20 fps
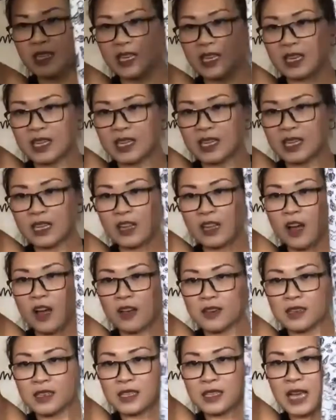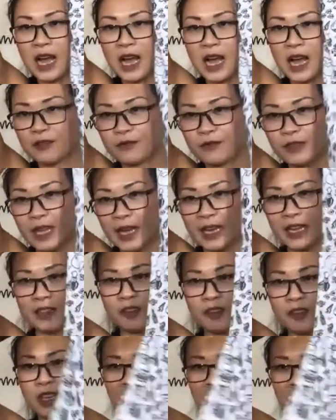a long scarf-like
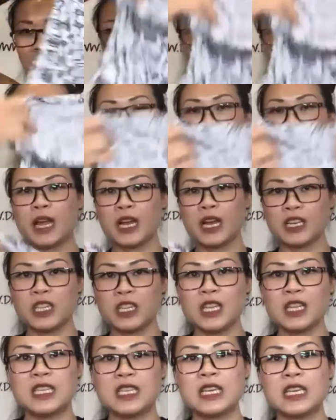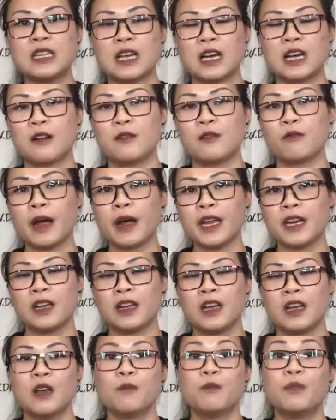looking thing, which we actually did right
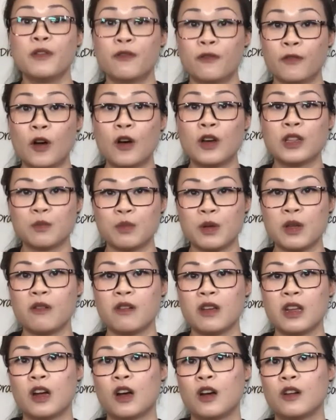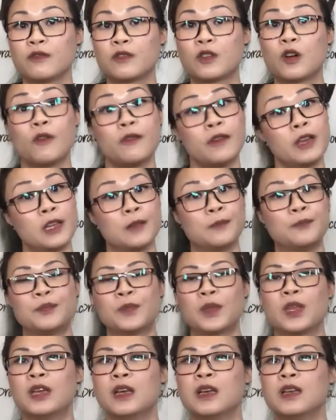before the period of COVID.
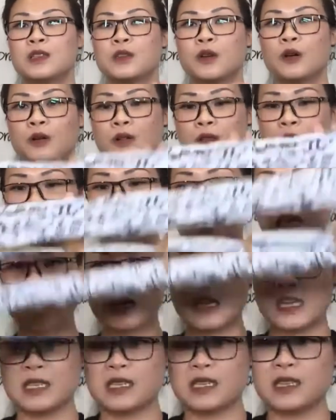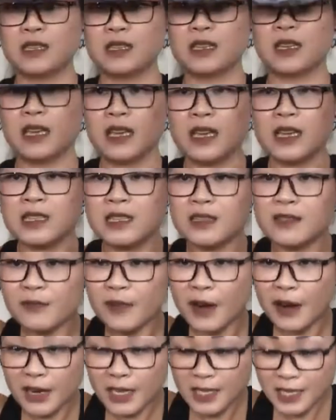So this is
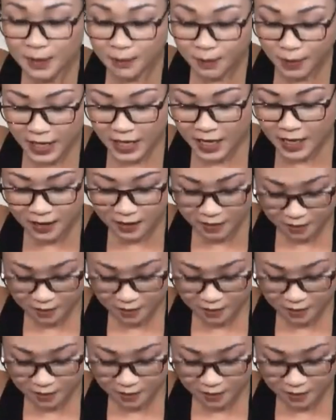very simply,